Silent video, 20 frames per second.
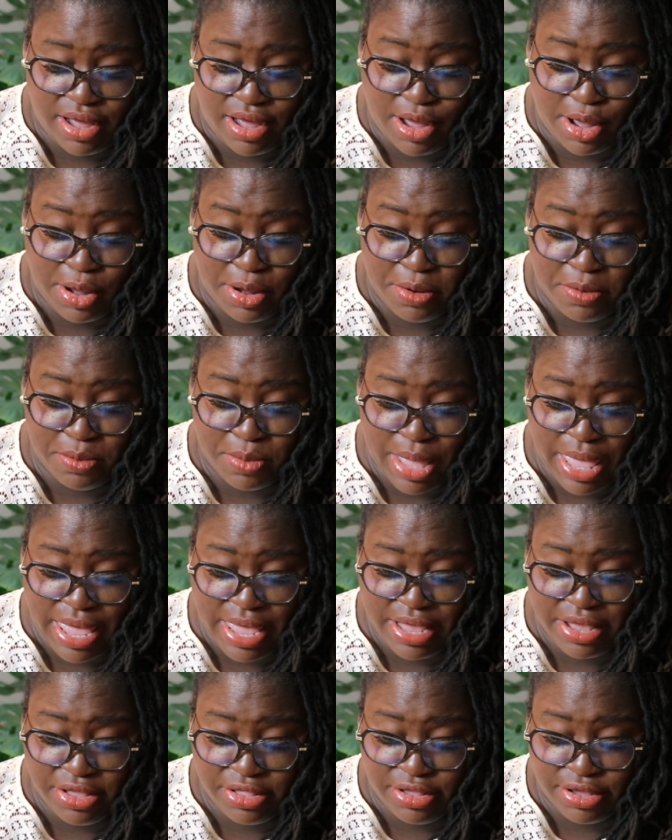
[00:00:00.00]
um
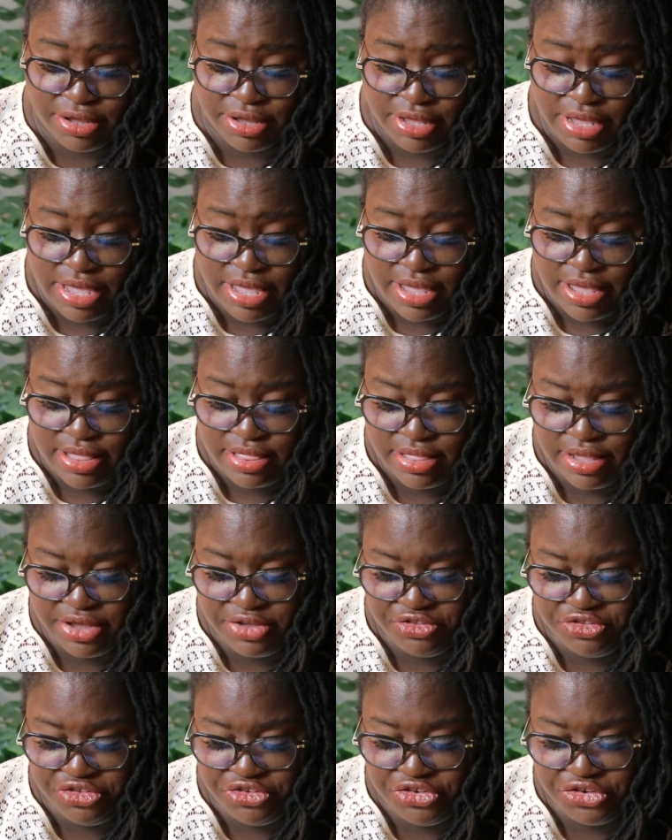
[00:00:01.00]
and
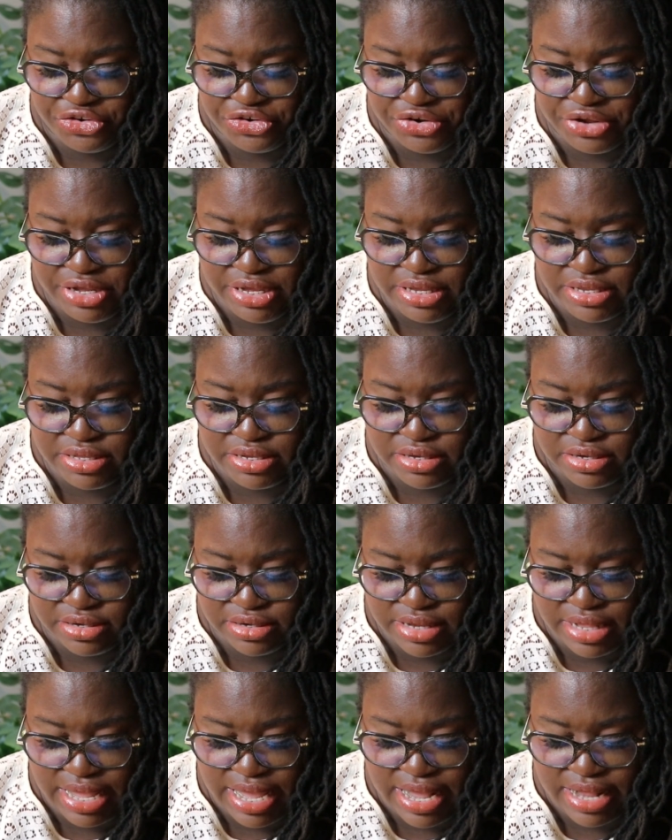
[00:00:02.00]
there's journey
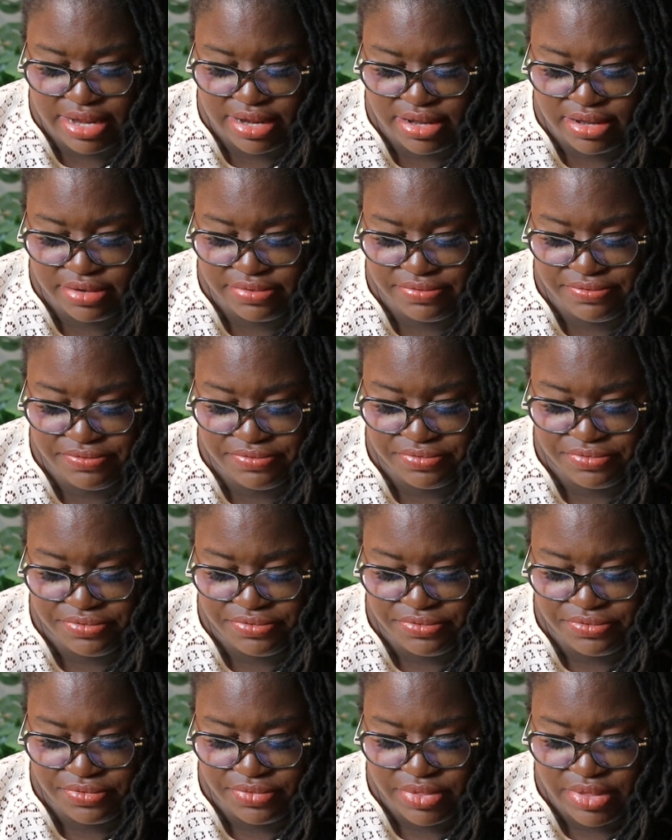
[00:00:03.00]
to atlanta
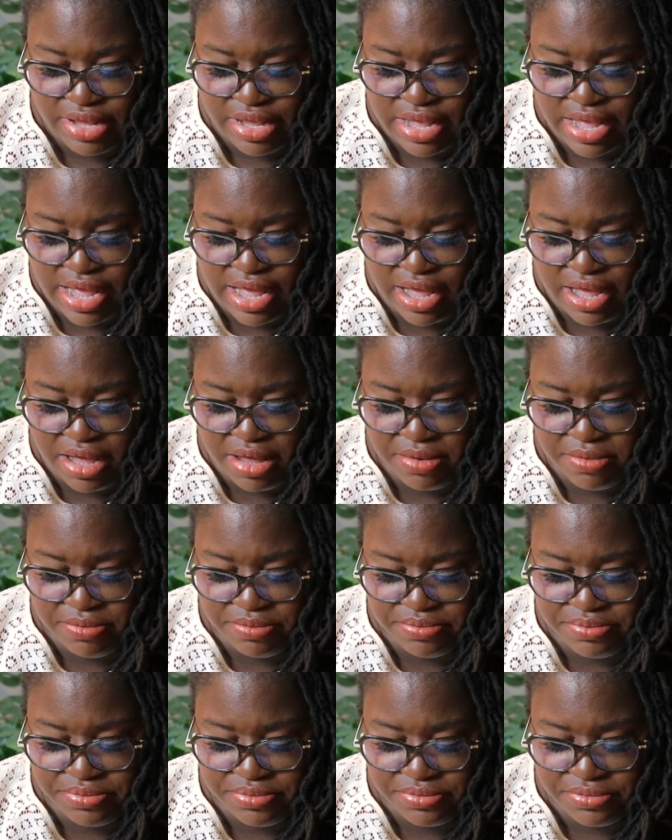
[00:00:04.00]

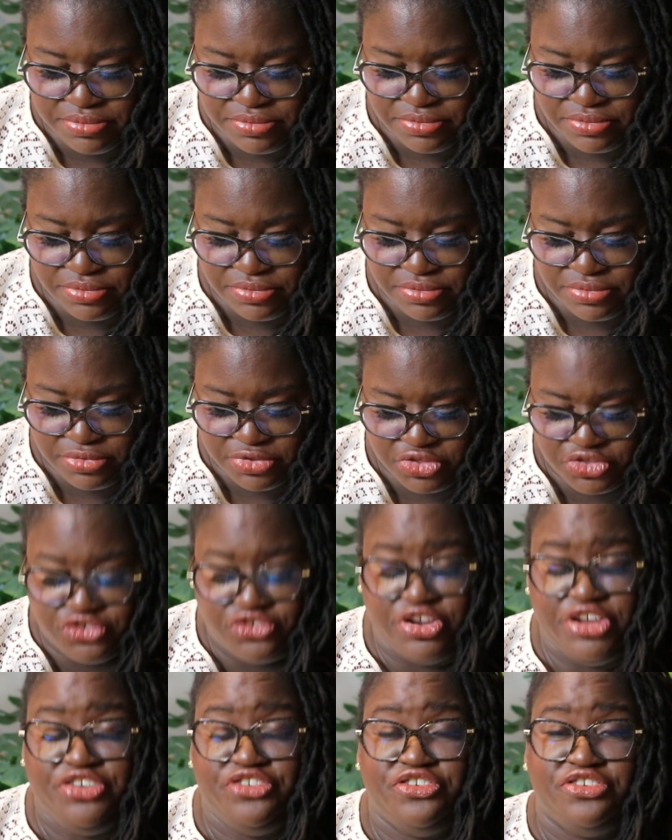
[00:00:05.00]
um
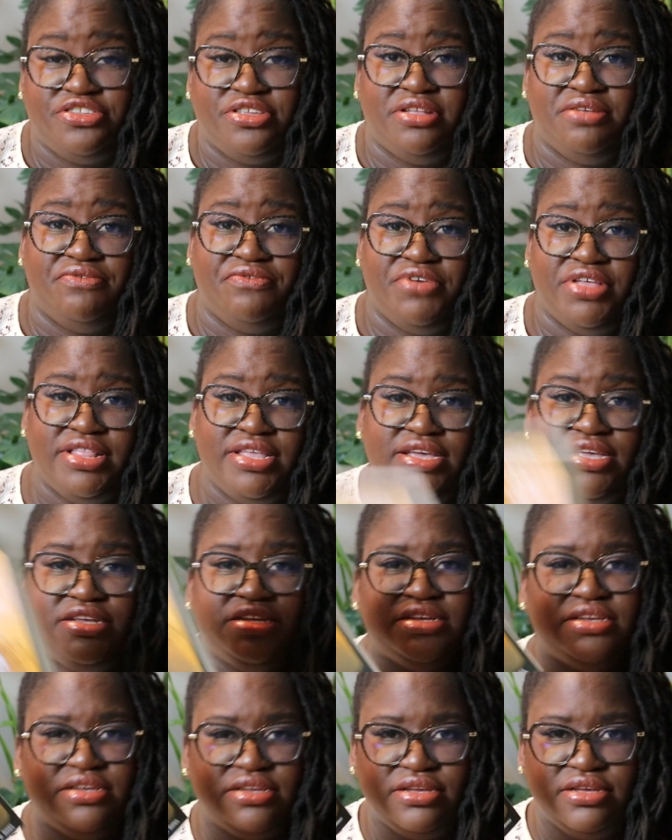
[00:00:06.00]
strangers in the
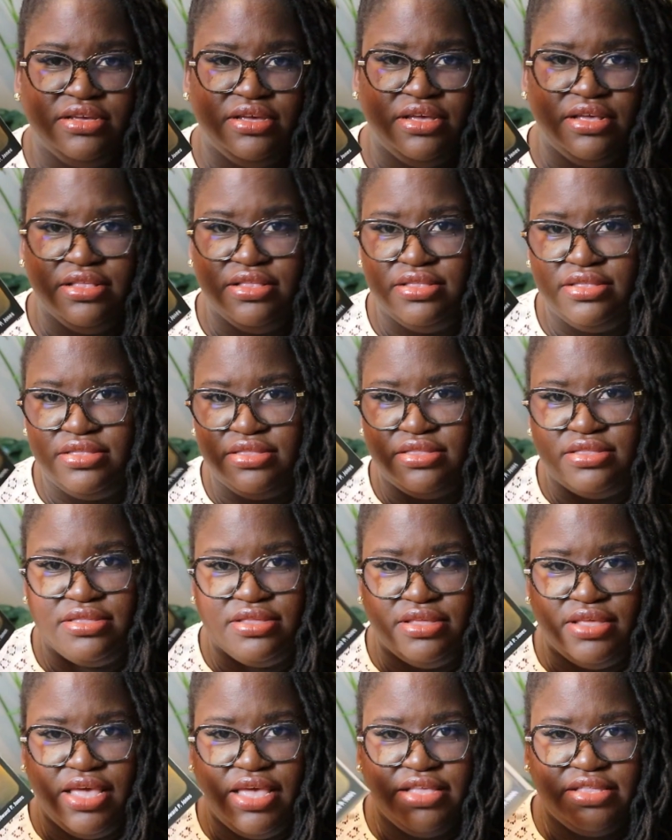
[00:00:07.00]
village
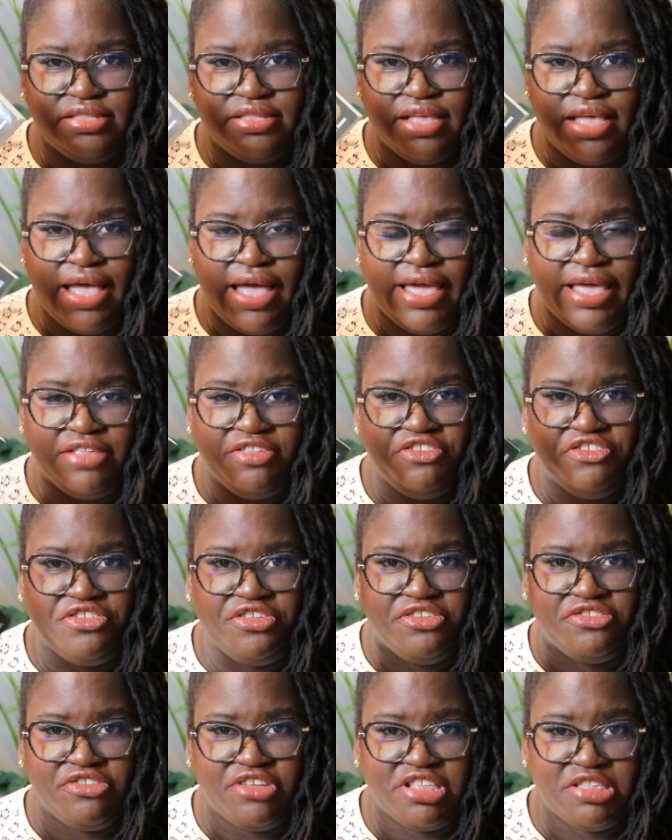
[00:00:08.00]
it's I guess it's
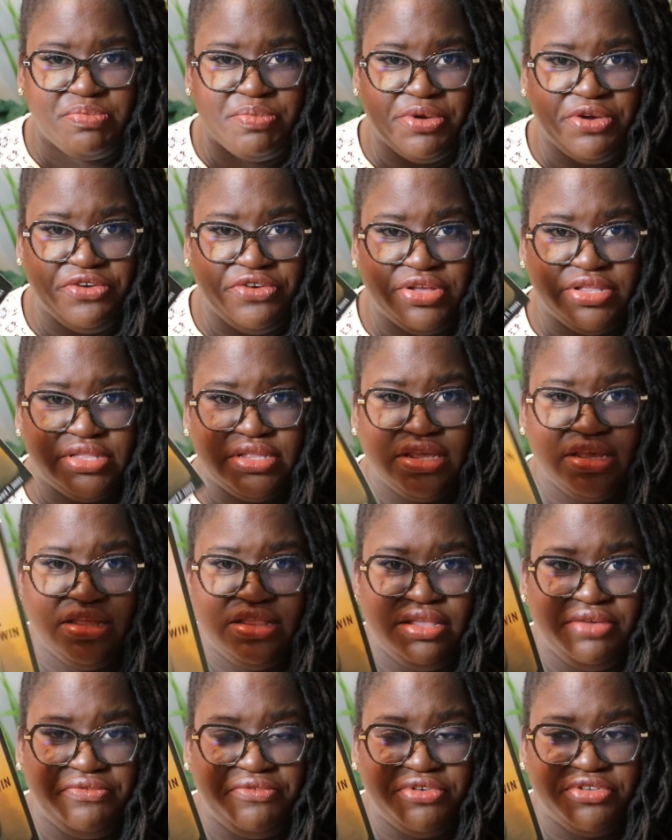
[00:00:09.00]
his experience
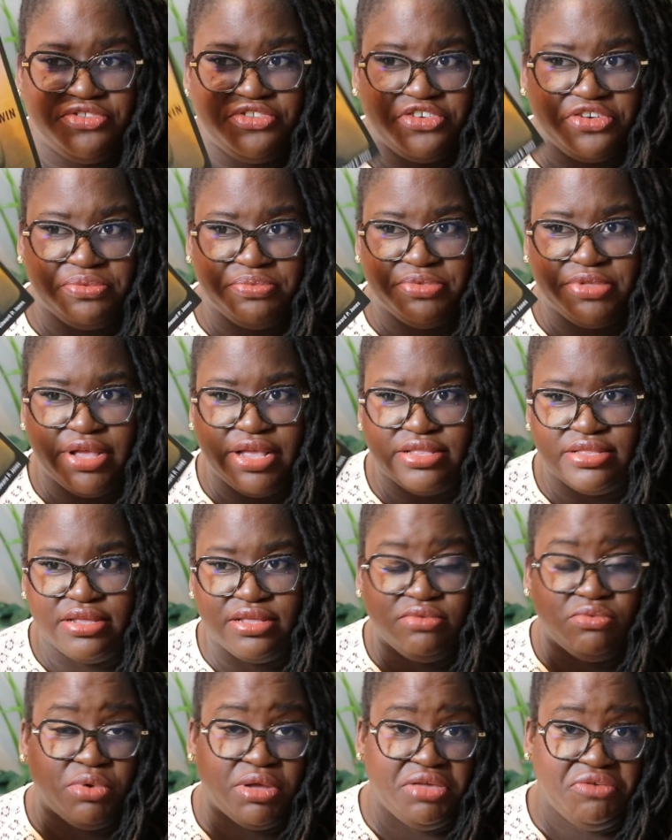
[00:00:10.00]
in different circumstances
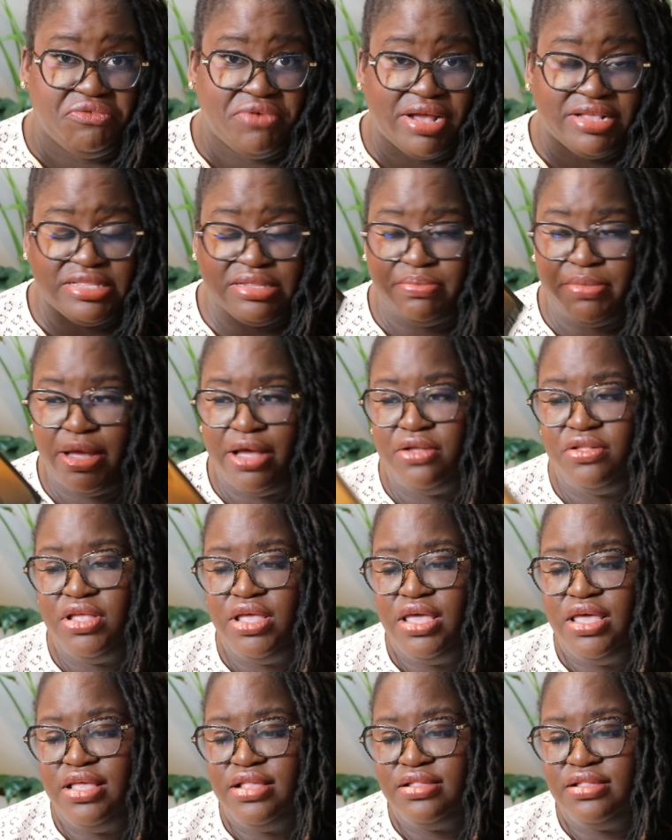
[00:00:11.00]
and what he writes about.